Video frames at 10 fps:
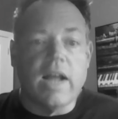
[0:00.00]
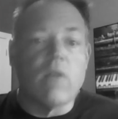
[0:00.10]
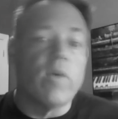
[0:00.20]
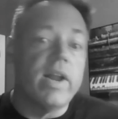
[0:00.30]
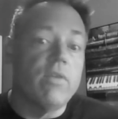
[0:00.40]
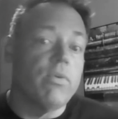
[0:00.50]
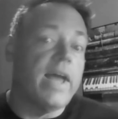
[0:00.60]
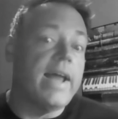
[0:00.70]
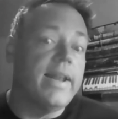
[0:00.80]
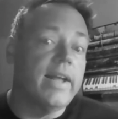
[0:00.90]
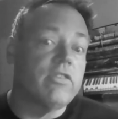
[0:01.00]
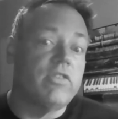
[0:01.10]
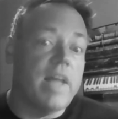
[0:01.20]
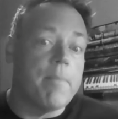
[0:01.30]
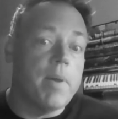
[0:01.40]
not ready for that next
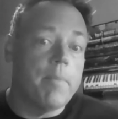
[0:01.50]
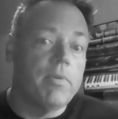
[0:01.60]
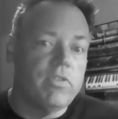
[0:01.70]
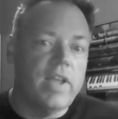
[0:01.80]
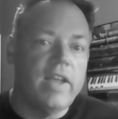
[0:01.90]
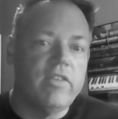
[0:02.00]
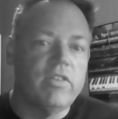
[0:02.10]
step up a stage,